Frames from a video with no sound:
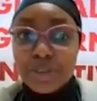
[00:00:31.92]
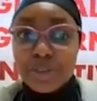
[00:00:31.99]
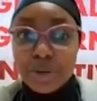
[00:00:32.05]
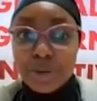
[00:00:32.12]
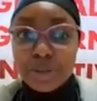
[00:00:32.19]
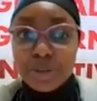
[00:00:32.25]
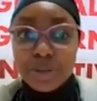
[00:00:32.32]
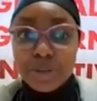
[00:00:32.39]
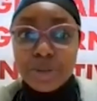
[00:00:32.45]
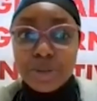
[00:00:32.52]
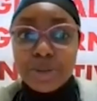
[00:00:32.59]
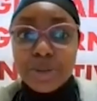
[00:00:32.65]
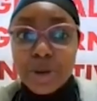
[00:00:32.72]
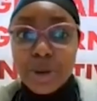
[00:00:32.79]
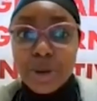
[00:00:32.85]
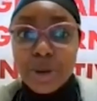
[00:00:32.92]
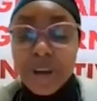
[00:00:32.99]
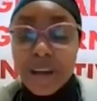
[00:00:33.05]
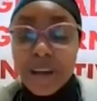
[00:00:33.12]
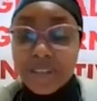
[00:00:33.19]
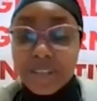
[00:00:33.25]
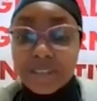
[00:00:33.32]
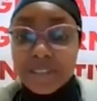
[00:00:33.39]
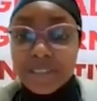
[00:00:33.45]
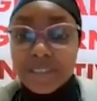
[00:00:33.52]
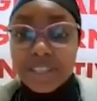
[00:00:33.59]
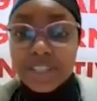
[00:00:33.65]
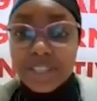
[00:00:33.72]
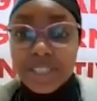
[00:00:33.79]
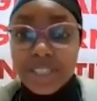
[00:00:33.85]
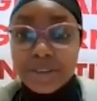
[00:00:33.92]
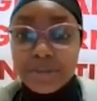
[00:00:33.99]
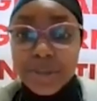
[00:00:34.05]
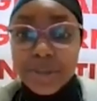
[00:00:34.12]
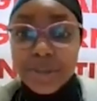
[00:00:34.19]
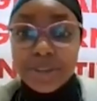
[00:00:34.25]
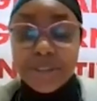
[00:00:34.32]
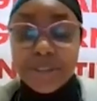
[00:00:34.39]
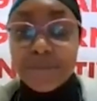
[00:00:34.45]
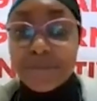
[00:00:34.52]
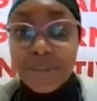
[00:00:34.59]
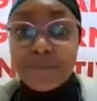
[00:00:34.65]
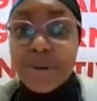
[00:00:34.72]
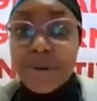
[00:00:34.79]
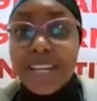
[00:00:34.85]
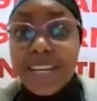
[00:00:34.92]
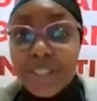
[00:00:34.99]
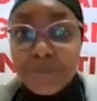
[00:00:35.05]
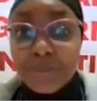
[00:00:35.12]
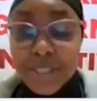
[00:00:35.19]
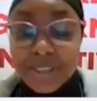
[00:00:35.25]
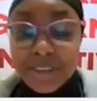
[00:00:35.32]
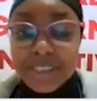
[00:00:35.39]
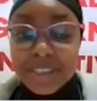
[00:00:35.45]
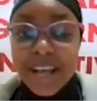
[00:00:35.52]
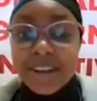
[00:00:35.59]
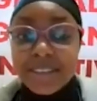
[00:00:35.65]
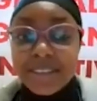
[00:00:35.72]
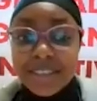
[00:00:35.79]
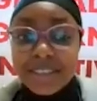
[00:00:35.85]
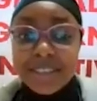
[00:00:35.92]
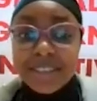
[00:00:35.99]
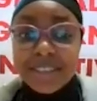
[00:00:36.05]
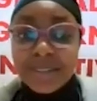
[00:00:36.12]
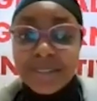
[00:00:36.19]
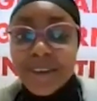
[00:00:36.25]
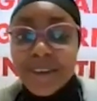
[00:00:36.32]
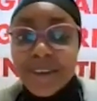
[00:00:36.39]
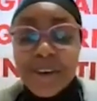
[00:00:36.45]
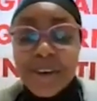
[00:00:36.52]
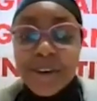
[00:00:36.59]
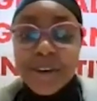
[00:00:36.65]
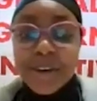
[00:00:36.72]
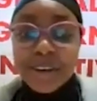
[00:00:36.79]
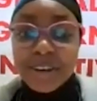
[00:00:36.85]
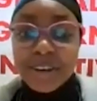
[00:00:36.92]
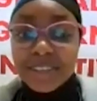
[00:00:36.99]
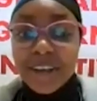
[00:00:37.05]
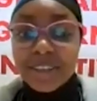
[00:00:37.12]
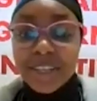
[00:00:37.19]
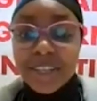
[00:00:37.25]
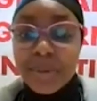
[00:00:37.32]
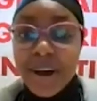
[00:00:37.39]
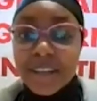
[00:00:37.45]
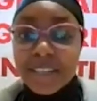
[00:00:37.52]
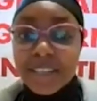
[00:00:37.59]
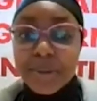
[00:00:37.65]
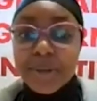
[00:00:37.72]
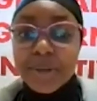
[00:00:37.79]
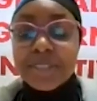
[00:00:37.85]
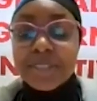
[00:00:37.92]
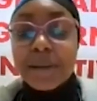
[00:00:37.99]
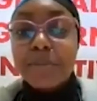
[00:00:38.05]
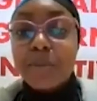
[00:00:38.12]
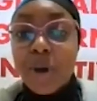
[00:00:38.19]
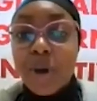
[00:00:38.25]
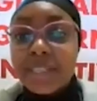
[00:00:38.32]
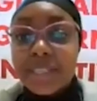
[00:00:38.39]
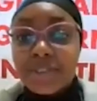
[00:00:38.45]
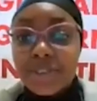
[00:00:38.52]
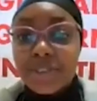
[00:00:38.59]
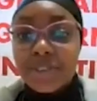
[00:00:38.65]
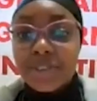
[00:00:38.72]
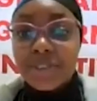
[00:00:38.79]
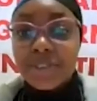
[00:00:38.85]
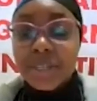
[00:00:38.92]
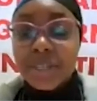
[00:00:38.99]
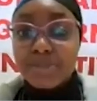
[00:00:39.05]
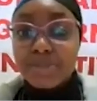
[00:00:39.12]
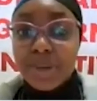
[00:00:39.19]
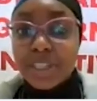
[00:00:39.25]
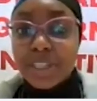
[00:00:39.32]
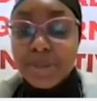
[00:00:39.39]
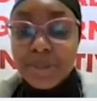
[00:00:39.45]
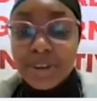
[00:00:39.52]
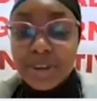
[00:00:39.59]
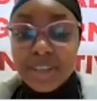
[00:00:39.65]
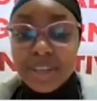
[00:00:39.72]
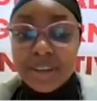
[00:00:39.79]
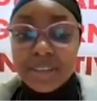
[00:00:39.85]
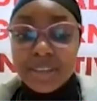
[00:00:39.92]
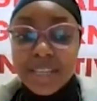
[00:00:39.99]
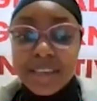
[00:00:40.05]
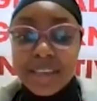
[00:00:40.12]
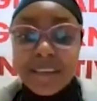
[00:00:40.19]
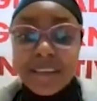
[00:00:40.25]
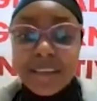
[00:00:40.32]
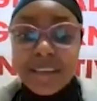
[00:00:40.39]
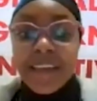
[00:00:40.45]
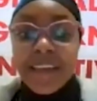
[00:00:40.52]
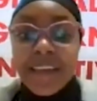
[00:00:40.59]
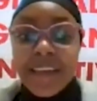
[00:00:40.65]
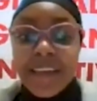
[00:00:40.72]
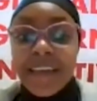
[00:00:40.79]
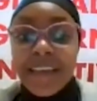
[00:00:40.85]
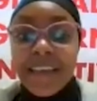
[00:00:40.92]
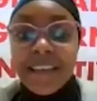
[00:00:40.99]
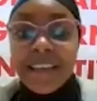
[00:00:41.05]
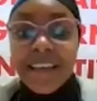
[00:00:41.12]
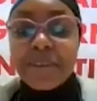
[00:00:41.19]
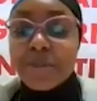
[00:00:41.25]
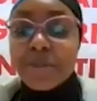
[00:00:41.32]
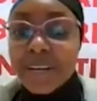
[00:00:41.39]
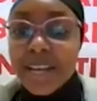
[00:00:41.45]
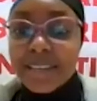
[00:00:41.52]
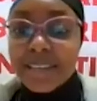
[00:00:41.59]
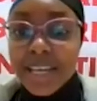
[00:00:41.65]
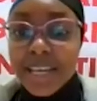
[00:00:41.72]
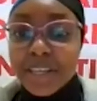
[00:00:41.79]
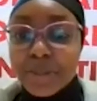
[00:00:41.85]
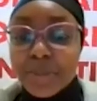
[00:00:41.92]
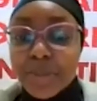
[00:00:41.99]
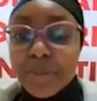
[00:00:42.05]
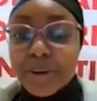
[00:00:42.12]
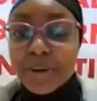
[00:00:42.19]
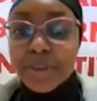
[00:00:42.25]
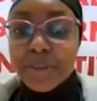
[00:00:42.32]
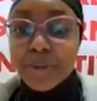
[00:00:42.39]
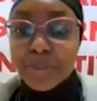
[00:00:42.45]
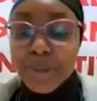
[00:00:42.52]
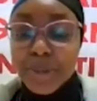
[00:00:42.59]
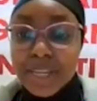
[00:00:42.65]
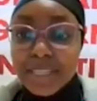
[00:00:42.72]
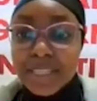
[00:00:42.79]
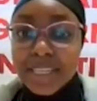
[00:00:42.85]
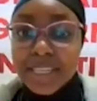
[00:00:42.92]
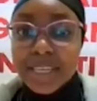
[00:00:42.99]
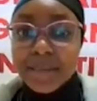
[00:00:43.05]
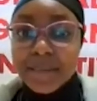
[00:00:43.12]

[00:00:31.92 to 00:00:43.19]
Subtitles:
drawn to global governance initiative because of the management consultant parts, because I'm quite interested in management consulting, and I'm really excited to be part of the community.